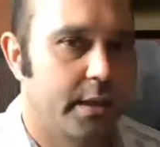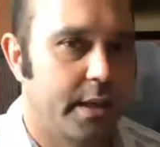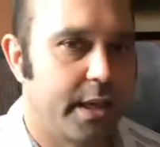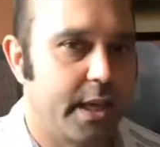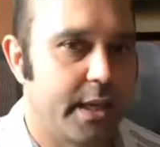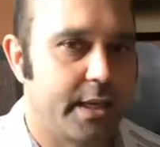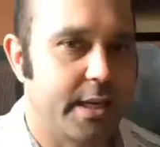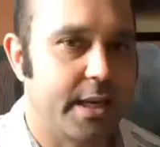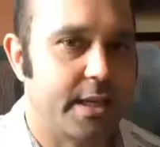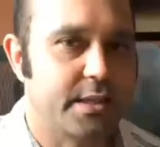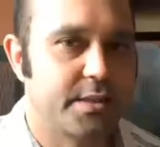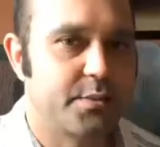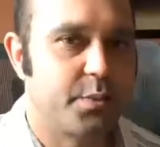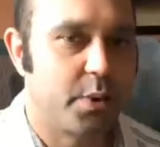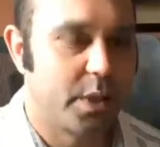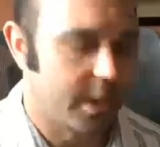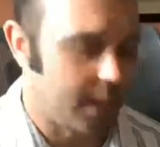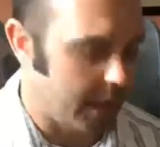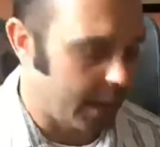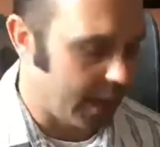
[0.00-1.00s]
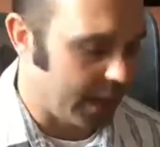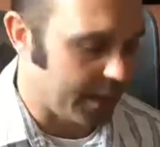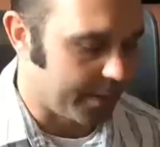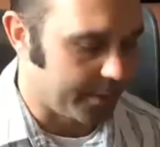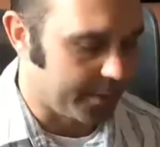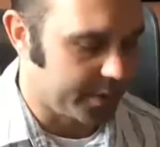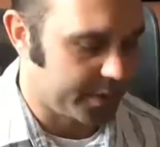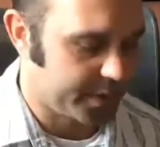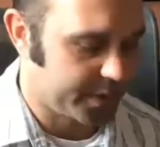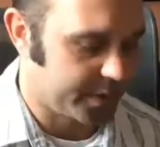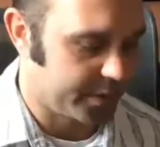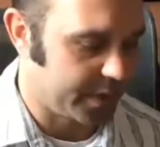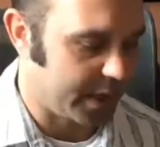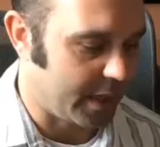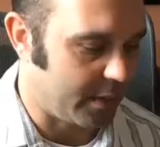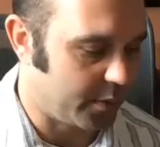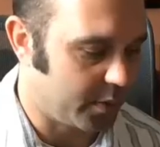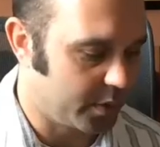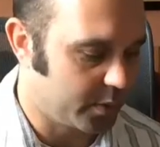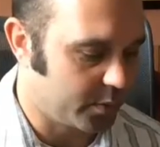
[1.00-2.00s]
Okay, next one up. So
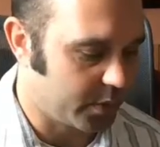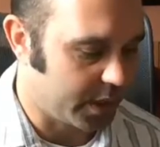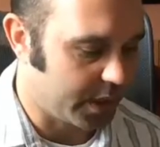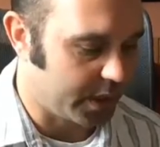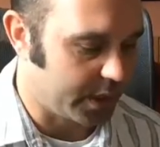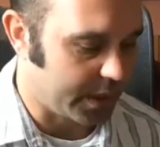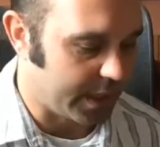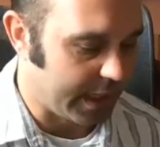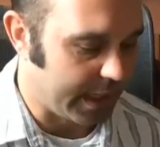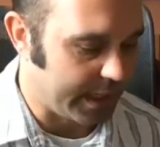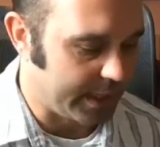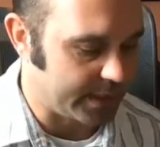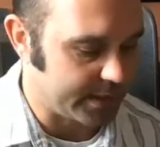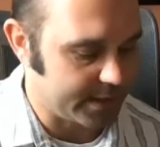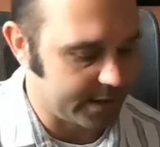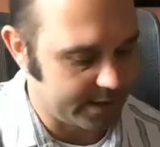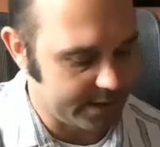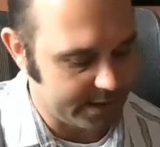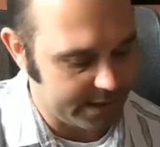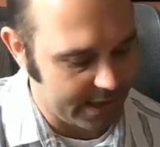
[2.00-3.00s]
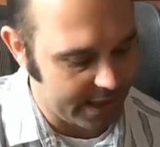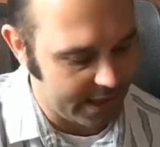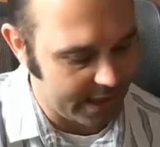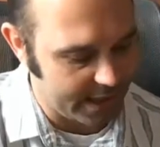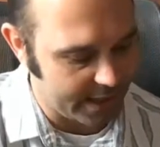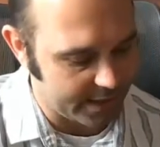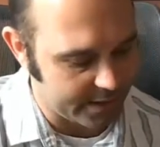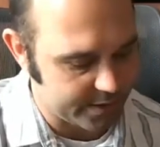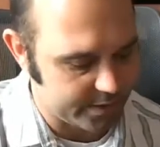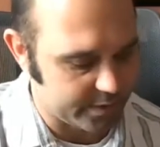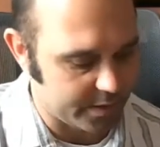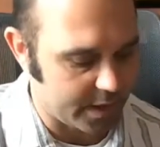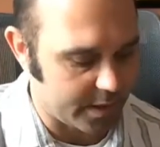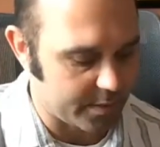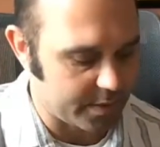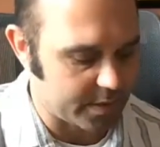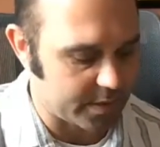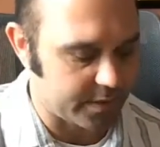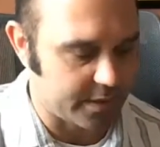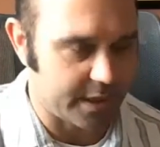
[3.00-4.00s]
that one went 8 to 10, so that
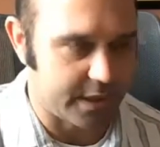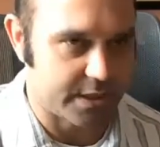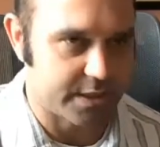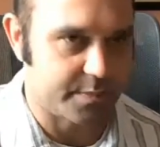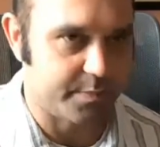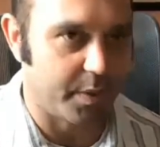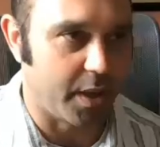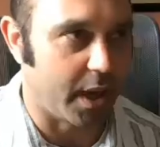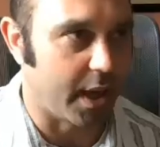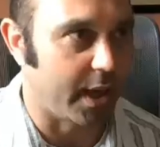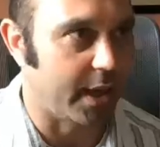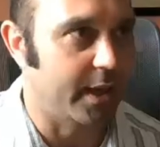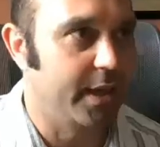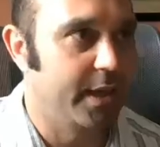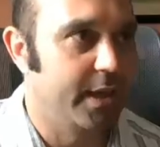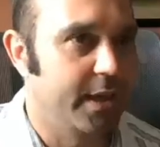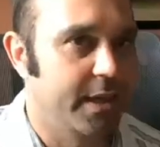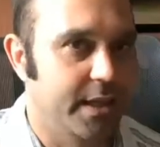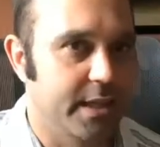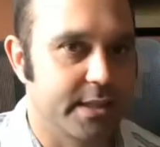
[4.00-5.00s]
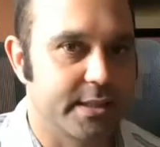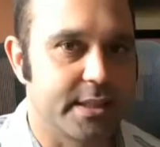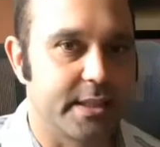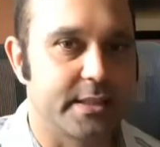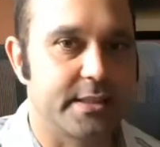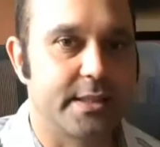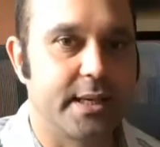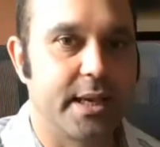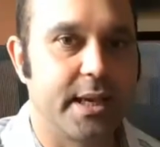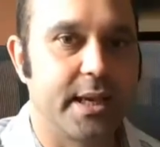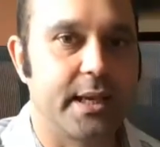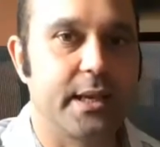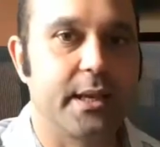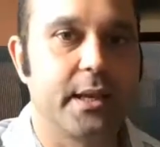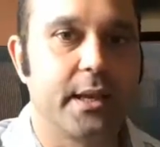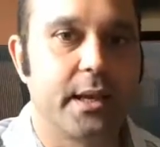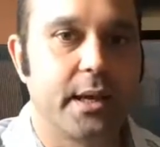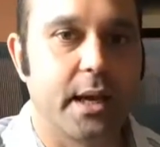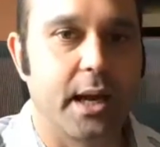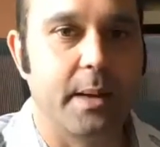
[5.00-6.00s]
means our next spot is at 10.
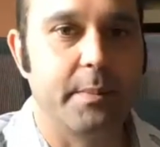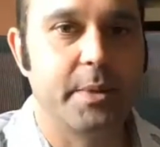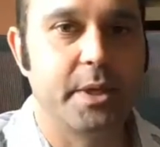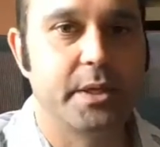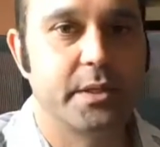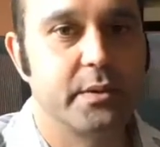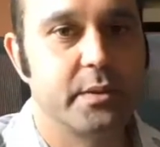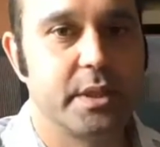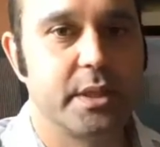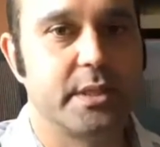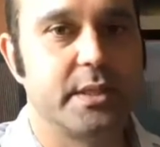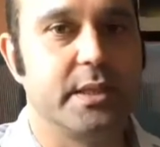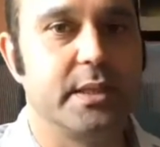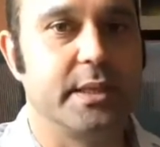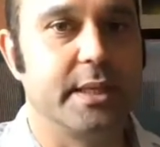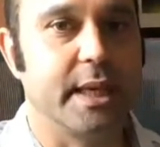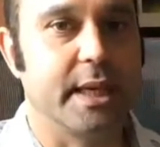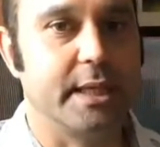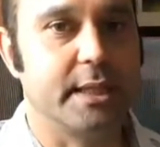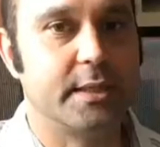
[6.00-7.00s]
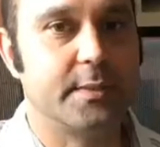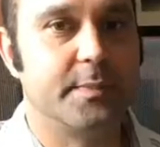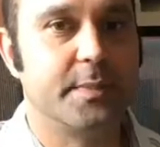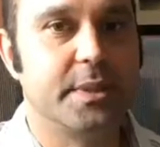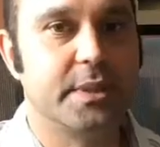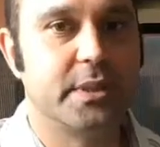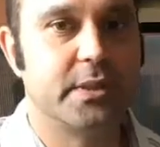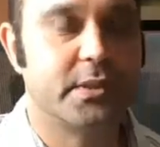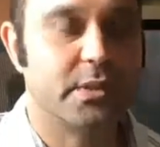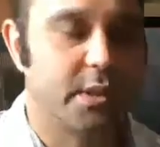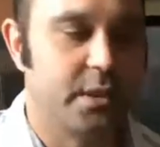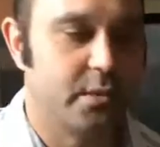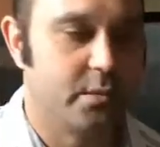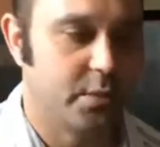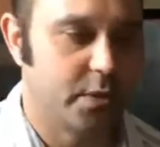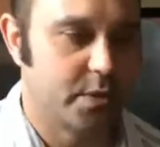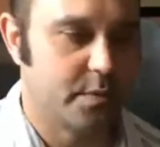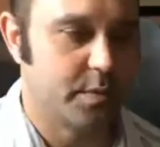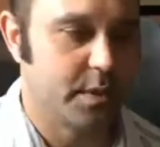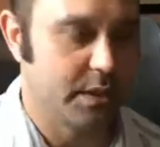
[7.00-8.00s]
I'm going to do this in 9th position,
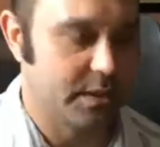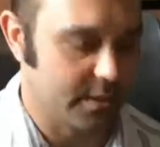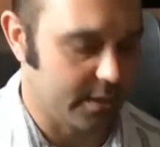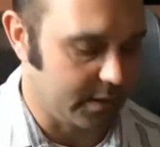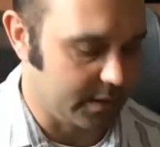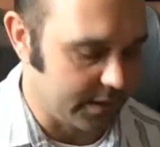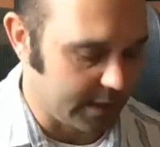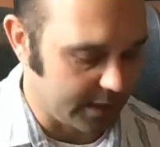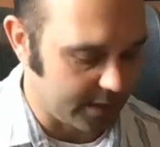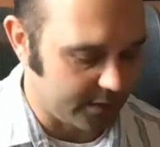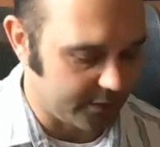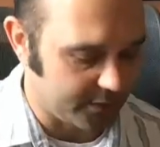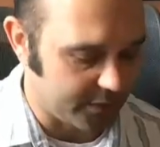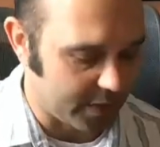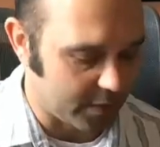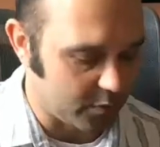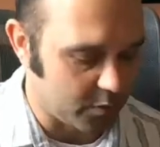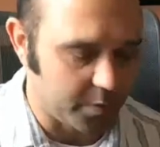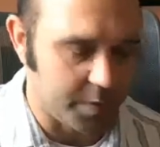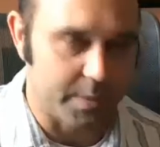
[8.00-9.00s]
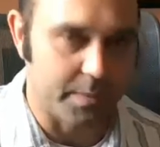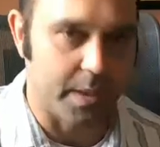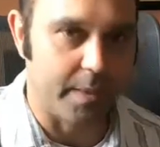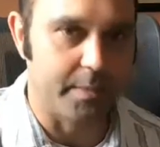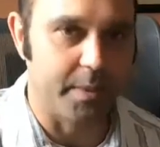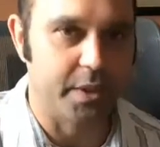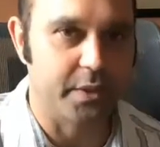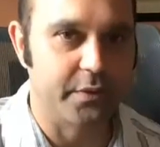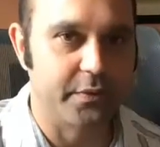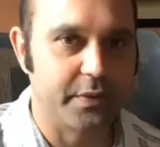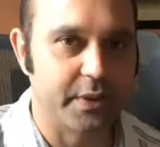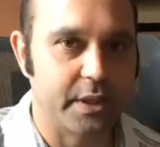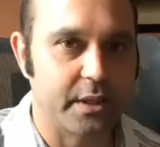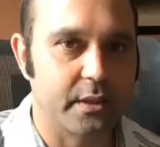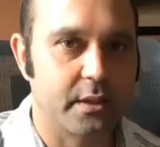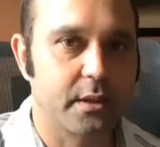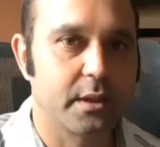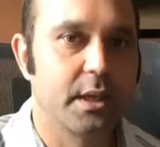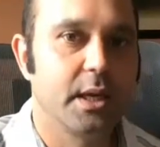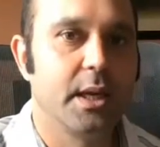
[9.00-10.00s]
which means the 10th fret will be my middle finger.